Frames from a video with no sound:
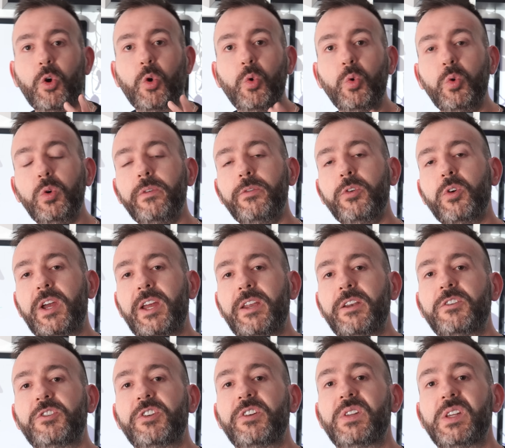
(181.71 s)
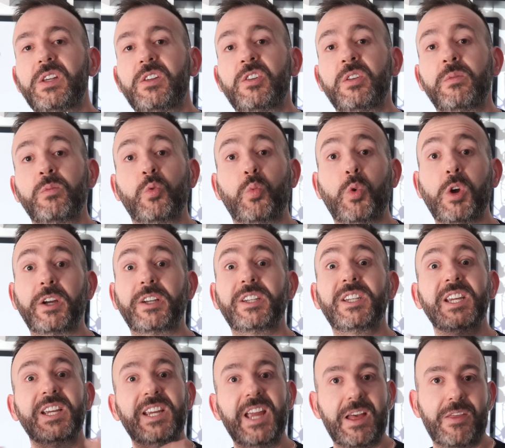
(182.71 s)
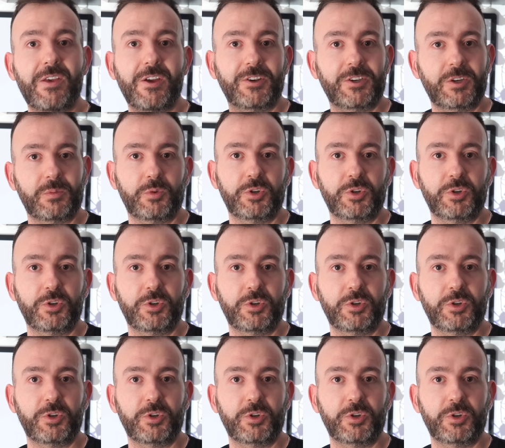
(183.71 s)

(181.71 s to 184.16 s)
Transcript: All of your energy systems work together to